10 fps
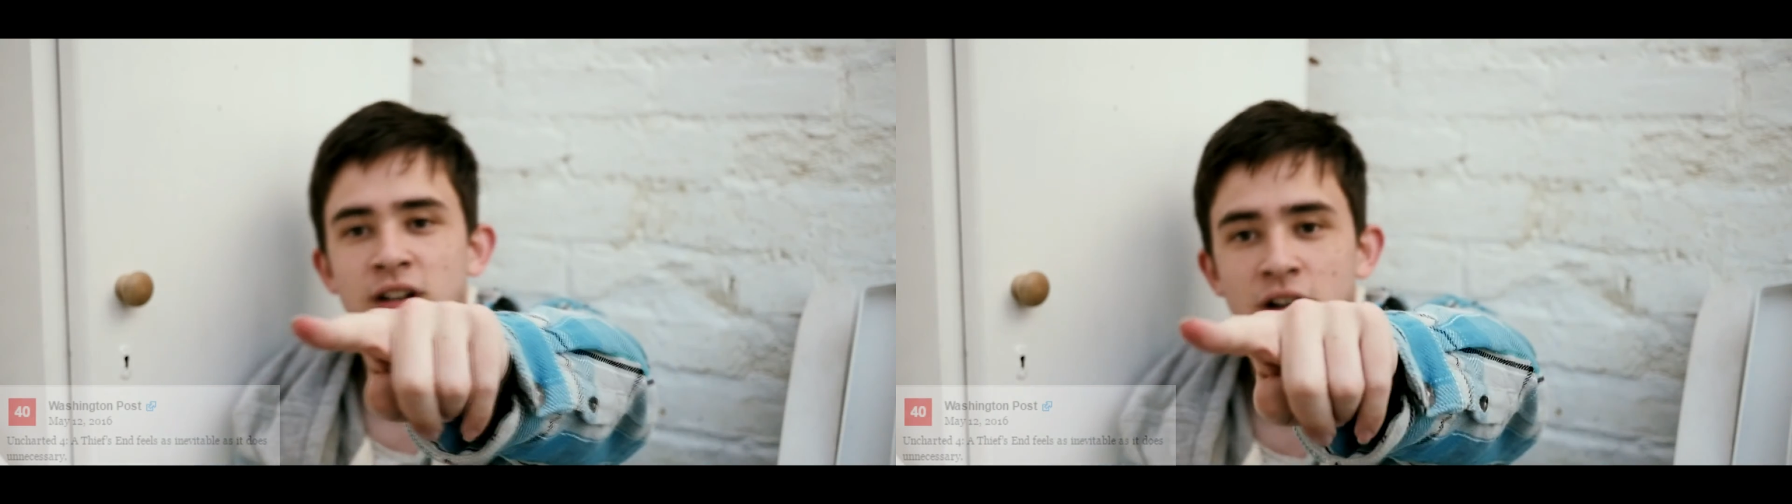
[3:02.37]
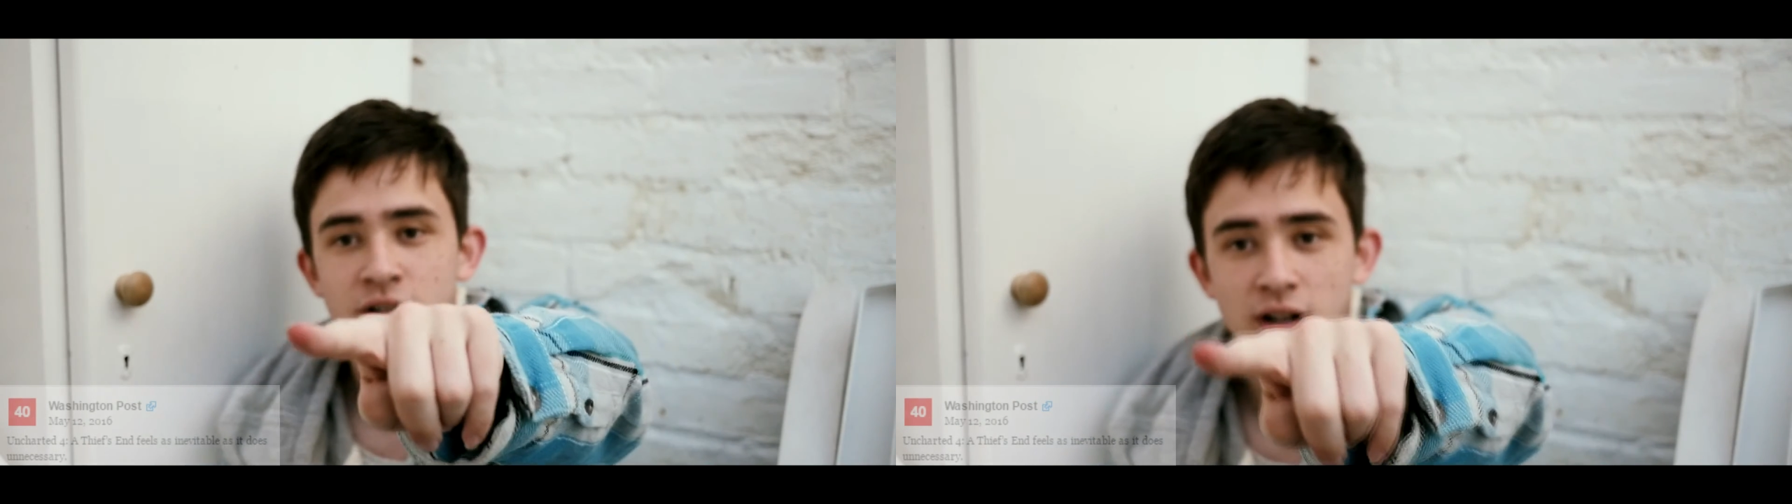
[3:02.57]

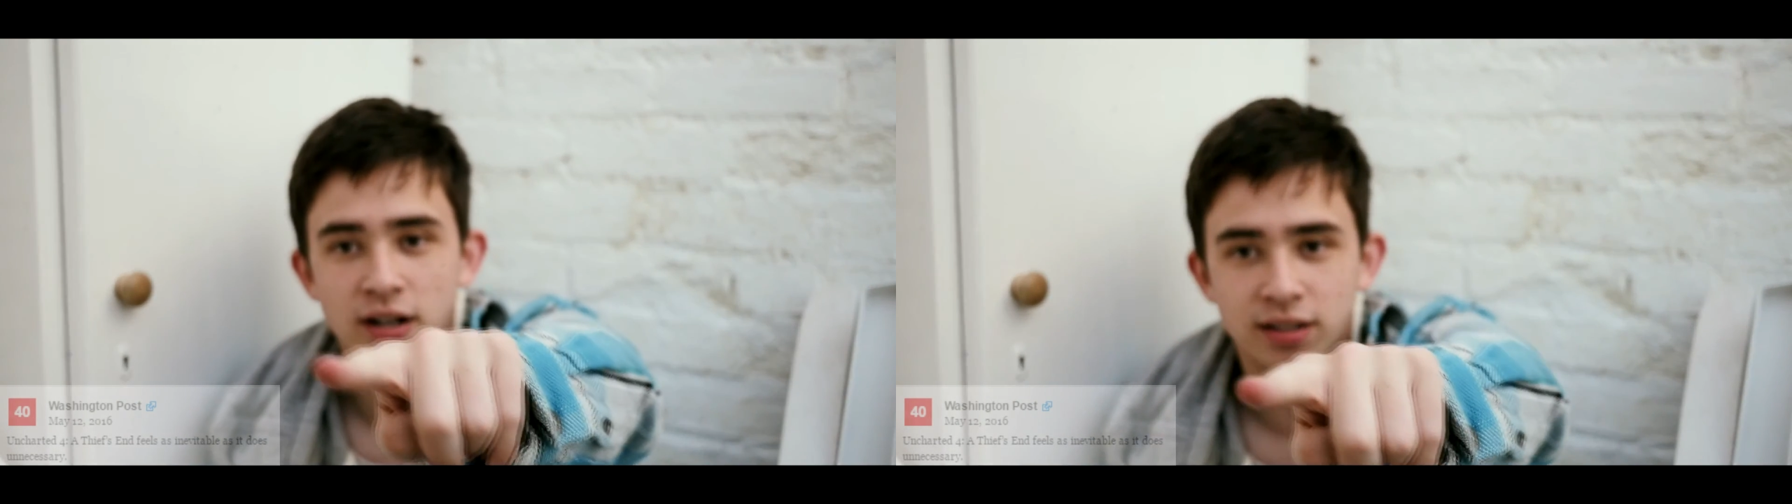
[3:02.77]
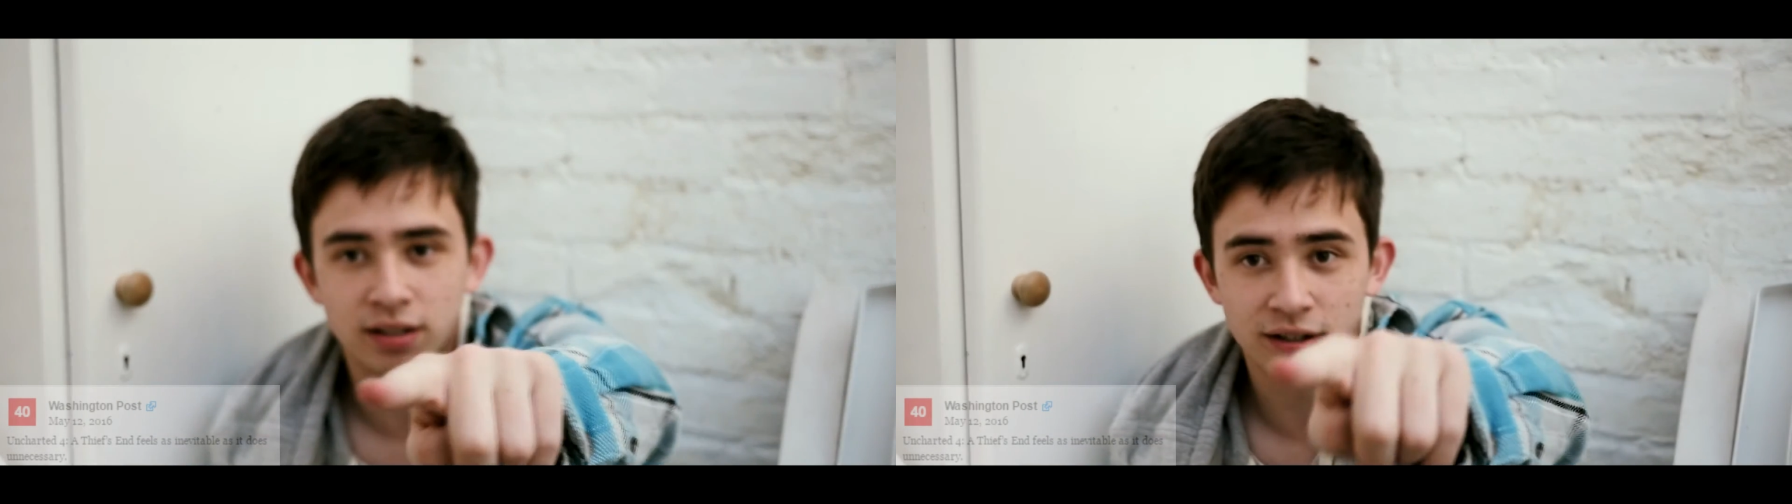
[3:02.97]

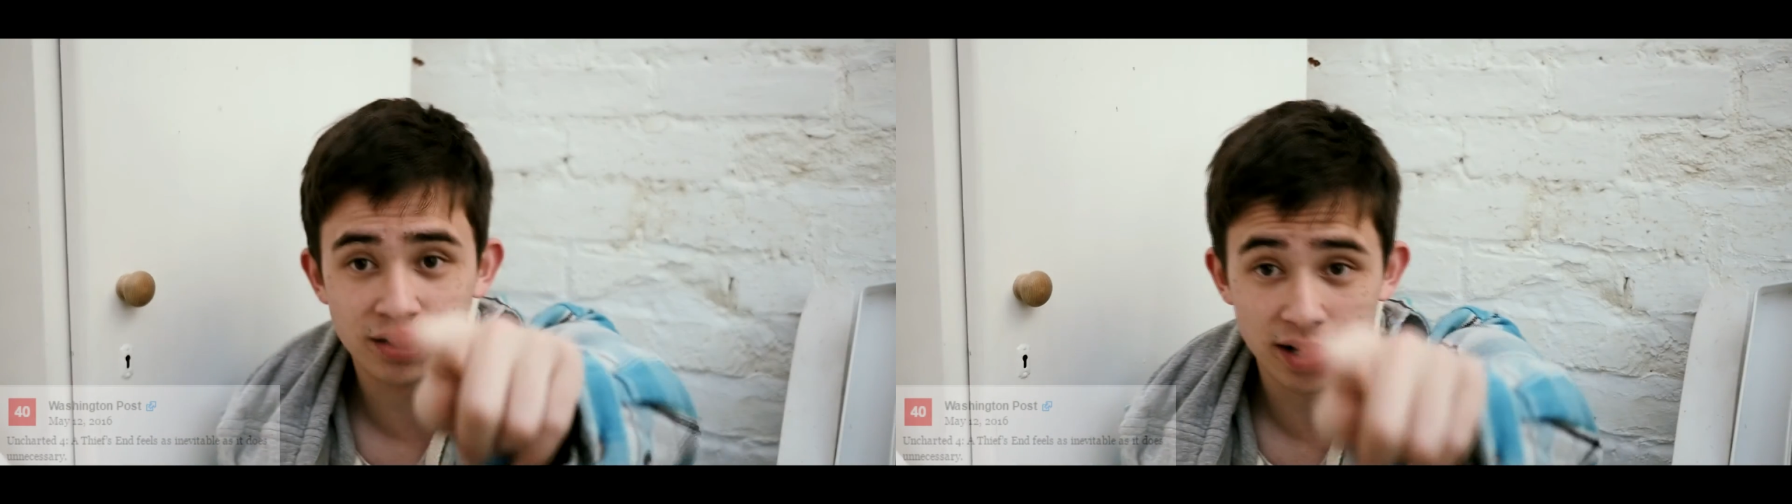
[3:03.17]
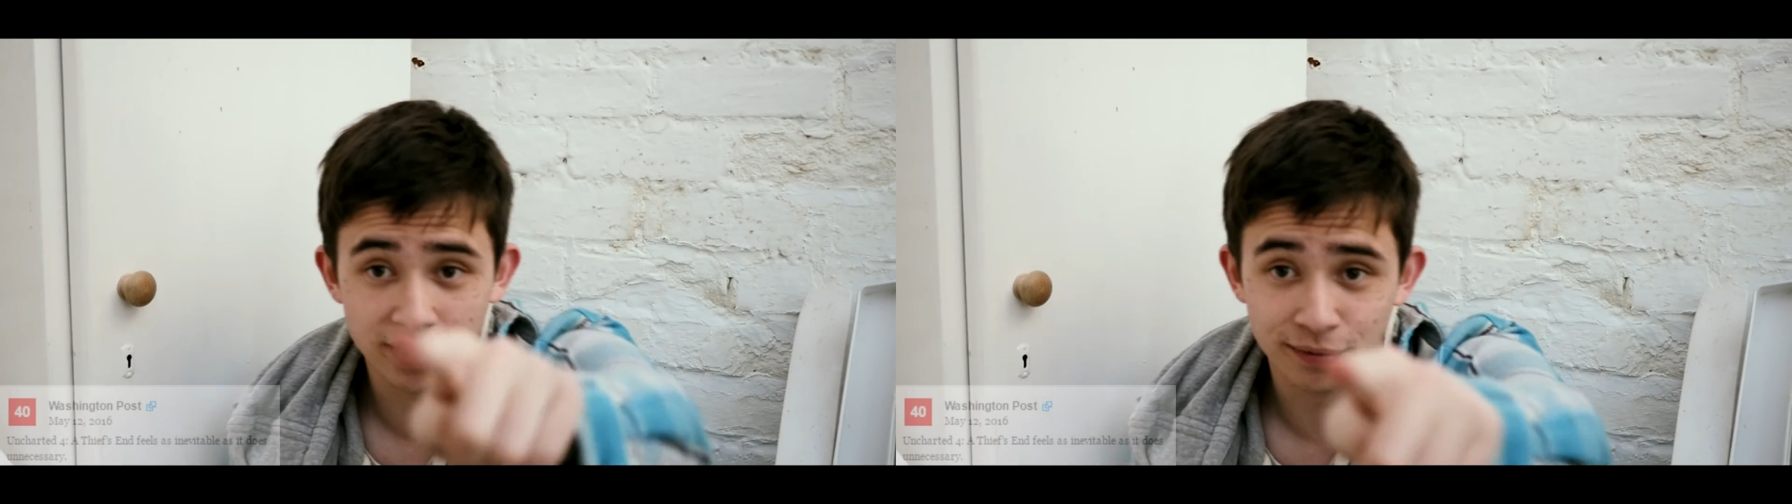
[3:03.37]

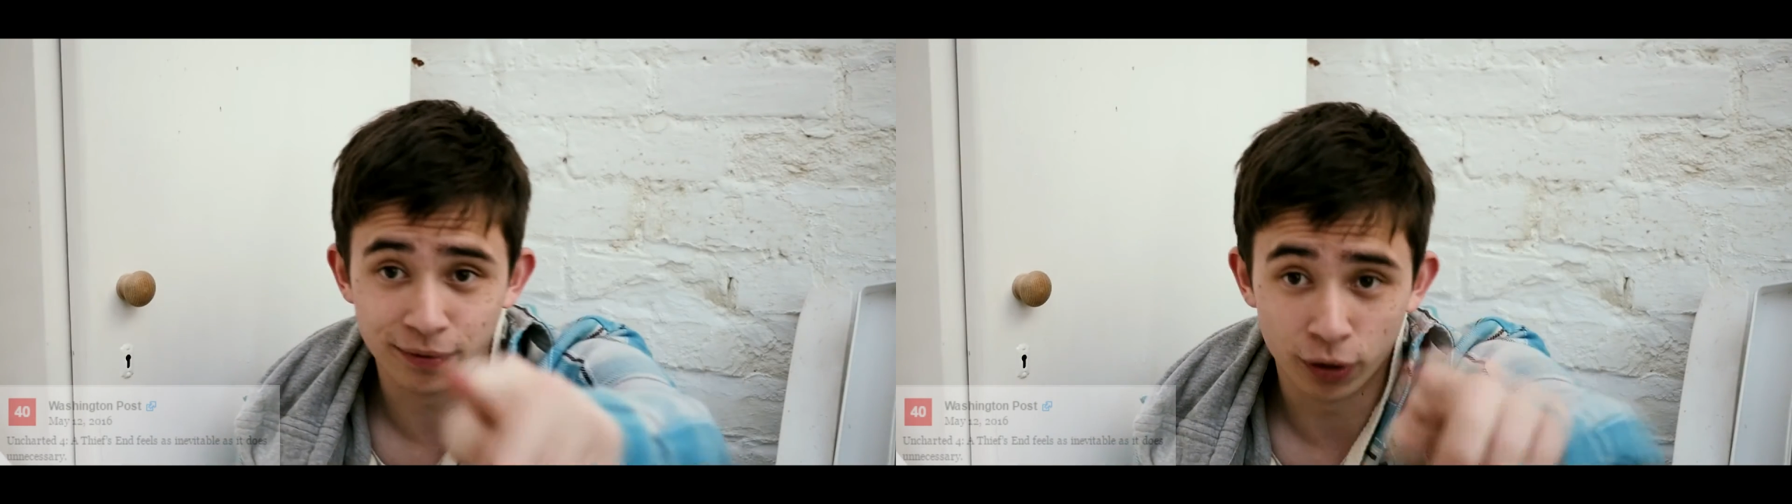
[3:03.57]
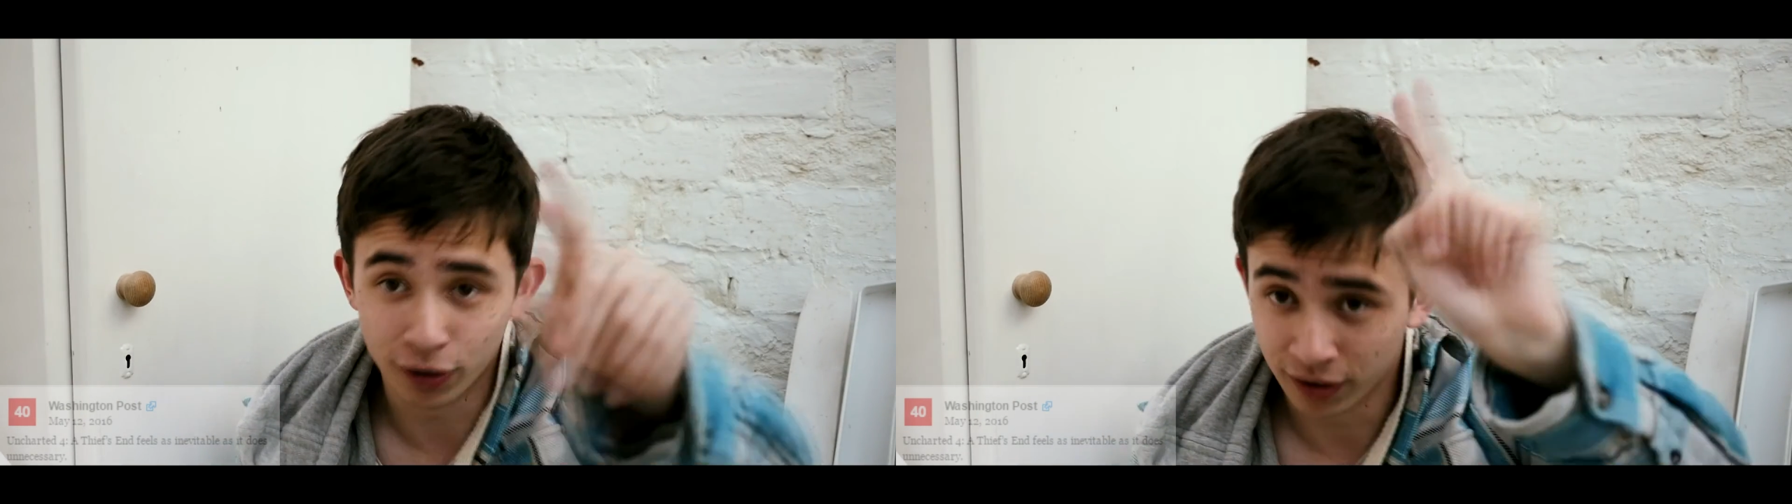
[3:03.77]
Uncharted
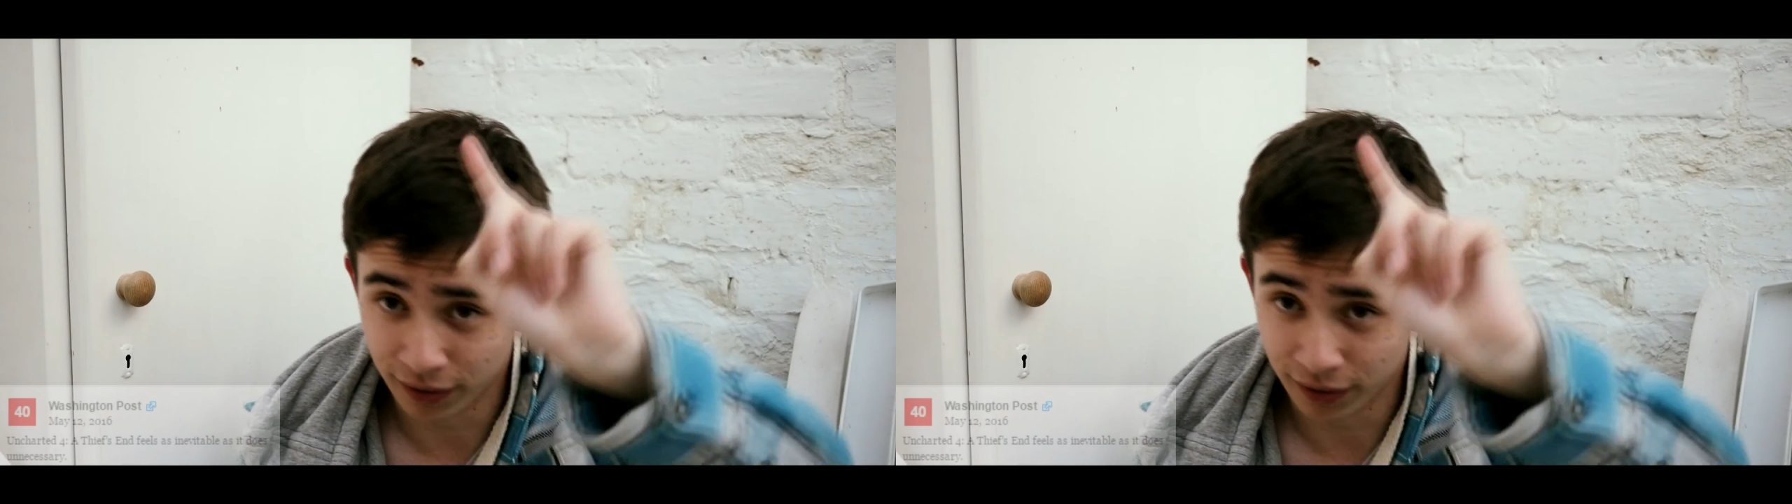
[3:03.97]
4,